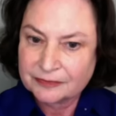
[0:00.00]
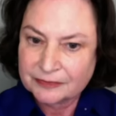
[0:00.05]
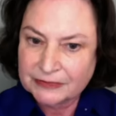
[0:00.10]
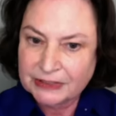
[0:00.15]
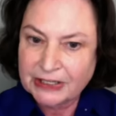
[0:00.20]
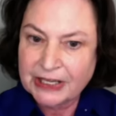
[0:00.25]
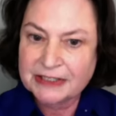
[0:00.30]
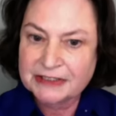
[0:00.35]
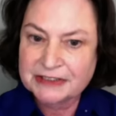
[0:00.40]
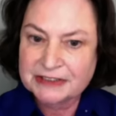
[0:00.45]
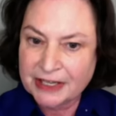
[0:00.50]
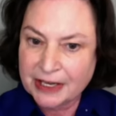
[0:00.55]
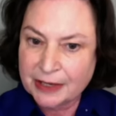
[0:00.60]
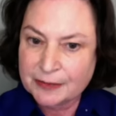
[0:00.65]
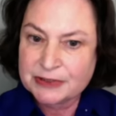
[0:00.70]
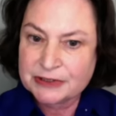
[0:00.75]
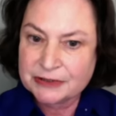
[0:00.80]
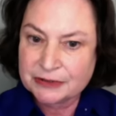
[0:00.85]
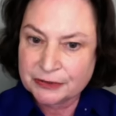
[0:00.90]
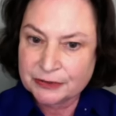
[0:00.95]
That's
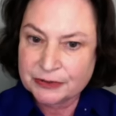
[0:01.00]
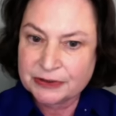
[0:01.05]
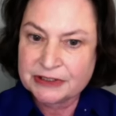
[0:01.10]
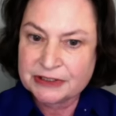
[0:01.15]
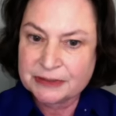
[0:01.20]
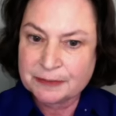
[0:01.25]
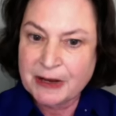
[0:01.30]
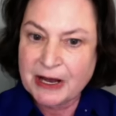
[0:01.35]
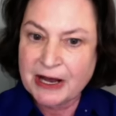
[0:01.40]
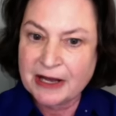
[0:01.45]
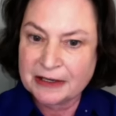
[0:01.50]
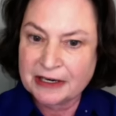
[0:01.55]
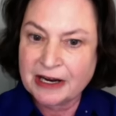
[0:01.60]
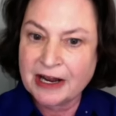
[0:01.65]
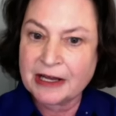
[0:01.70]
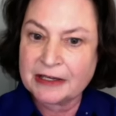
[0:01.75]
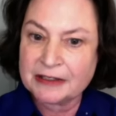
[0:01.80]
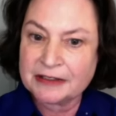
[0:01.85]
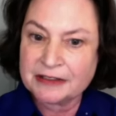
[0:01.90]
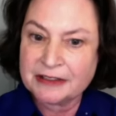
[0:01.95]
absolutely spot
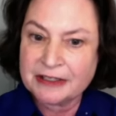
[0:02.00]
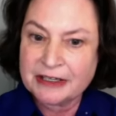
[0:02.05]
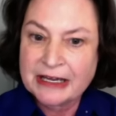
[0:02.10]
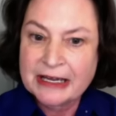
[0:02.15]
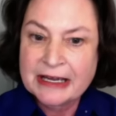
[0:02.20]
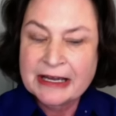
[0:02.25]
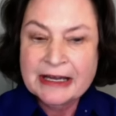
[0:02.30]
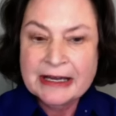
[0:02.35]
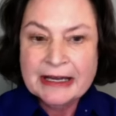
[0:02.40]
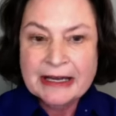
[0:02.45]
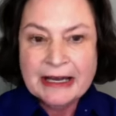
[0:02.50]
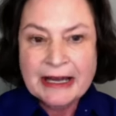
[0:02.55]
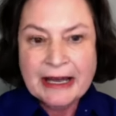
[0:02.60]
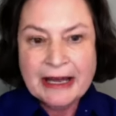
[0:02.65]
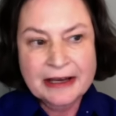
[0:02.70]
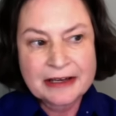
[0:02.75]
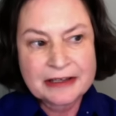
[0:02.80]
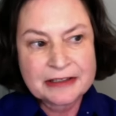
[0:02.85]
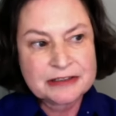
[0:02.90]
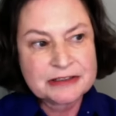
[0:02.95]
on.
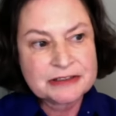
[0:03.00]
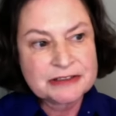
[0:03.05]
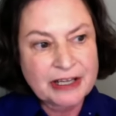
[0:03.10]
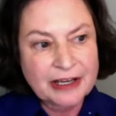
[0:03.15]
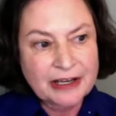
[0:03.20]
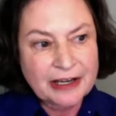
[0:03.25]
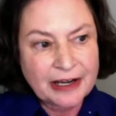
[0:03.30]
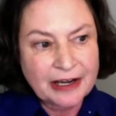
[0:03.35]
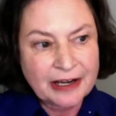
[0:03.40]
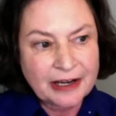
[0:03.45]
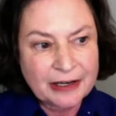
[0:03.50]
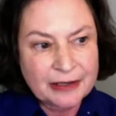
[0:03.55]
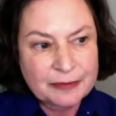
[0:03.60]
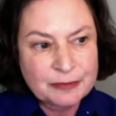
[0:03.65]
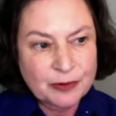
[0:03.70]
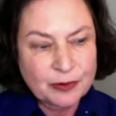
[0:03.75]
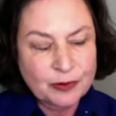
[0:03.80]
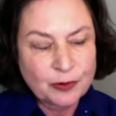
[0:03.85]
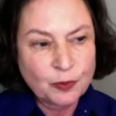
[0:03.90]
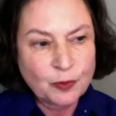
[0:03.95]
And I'm
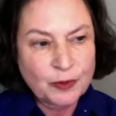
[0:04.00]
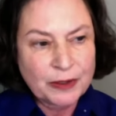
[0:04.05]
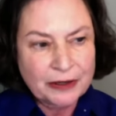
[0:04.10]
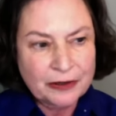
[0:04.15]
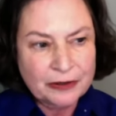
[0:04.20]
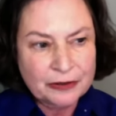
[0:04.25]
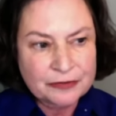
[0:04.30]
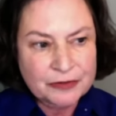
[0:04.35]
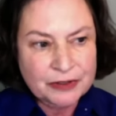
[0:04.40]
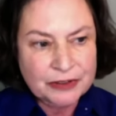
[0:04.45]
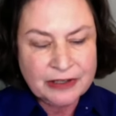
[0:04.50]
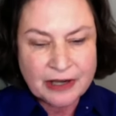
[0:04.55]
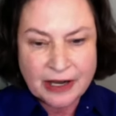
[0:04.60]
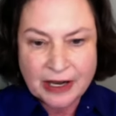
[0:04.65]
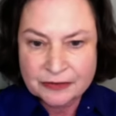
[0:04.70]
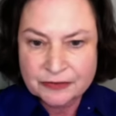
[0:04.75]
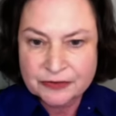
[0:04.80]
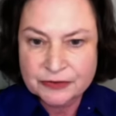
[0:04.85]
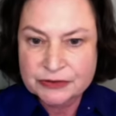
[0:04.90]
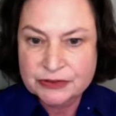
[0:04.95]
aware of the
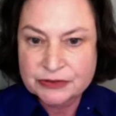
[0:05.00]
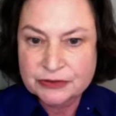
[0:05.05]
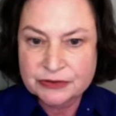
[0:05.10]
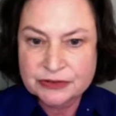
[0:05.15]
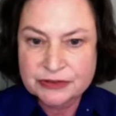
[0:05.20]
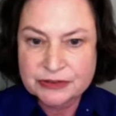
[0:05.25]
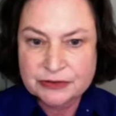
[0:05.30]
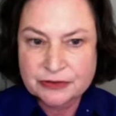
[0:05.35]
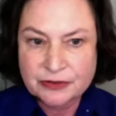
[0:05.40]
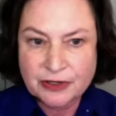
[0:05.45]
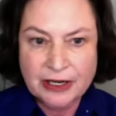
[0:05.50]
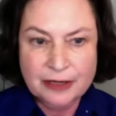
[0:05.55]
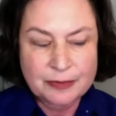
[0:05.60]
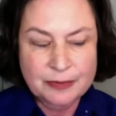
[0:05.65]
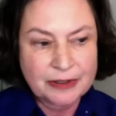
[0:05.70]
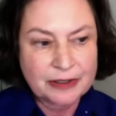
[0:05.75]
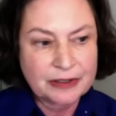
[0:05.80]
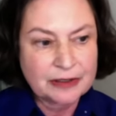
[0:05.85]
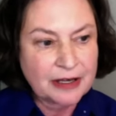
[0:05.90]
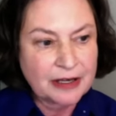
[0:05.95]
conference you're
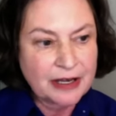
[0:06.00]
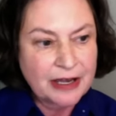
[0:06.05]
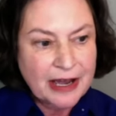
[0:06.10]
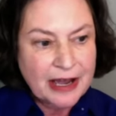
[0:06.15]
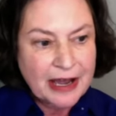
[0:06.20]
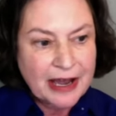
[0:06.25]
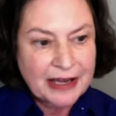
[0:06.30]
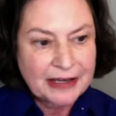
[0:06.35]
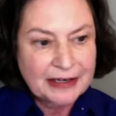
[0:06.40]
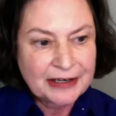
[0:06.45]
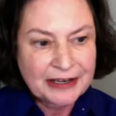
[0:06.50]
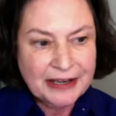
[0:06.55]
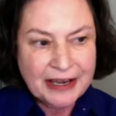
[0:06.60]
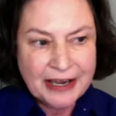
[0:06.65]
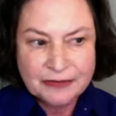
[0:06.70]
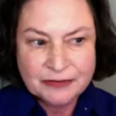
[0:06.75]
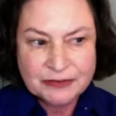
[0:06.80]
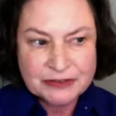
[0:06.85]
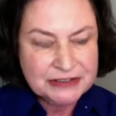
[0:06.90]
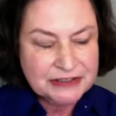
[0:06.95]
describing. And I
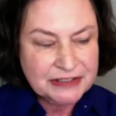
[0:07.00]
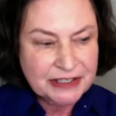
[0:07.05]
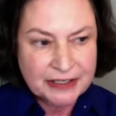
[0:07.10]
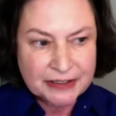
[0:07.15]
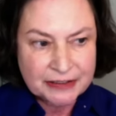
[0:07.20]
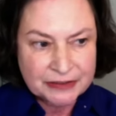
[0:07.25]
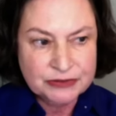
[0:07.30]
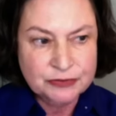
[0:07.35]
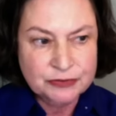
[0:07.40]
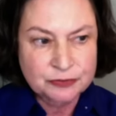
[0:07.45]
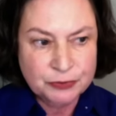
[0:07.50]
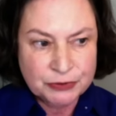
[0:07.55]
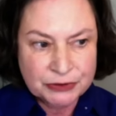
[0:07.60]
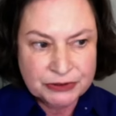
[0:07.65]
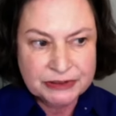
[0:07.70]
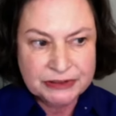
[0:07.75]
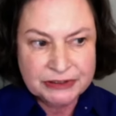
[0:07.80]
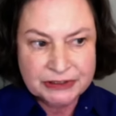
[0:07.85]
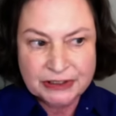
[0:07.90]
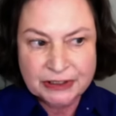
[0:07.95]
have to say, it's
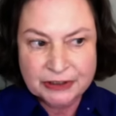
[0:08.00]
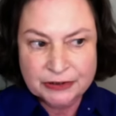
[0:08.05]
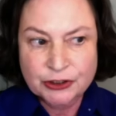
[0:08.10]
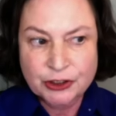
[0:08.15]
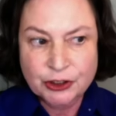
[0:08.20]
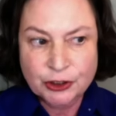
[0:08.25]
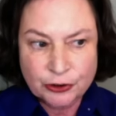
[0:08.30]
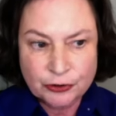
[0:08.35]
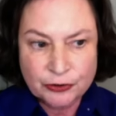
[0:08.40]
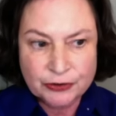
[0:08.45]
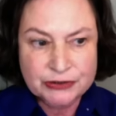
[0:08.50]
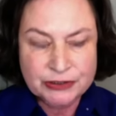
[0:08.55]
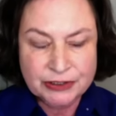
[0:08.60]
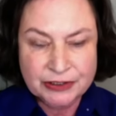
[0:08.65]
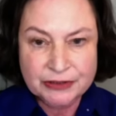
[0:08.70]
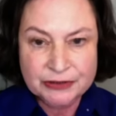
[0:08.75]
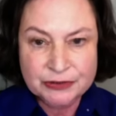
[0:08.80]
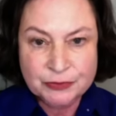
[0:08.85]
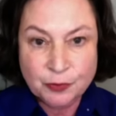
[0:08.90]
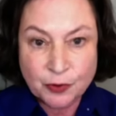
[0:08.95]
really encouraging.
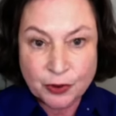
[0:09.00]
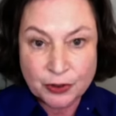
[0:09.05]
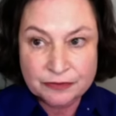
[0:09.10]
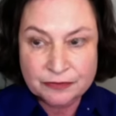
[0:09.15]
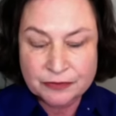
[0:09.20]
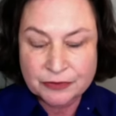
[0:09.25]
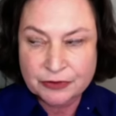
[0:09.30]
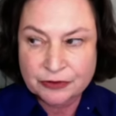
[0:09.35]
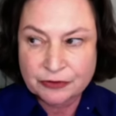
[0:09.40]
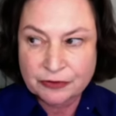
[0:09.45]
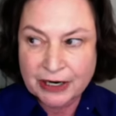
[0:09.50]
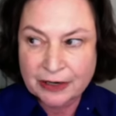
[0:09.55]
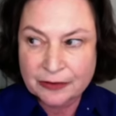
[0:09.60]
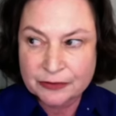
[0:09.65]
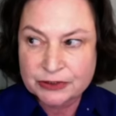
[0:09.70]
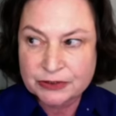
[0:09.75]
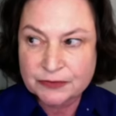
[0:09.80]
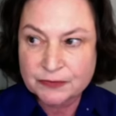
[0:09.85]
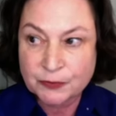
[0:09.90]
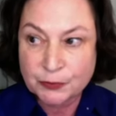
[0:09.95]
It's one of the
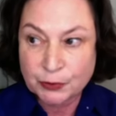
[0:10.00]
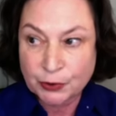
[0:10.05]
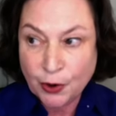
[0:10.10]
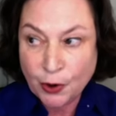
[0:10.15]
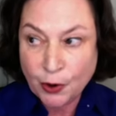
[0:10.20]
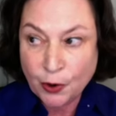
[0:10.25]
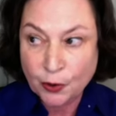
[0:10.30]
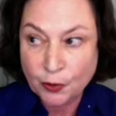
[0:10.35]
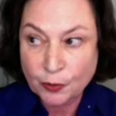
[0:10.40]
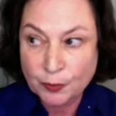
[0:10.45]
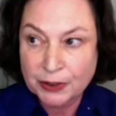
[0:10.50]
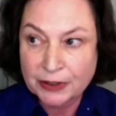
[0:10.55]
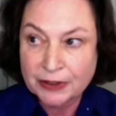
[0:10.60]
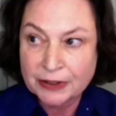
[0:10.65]
grounds for hope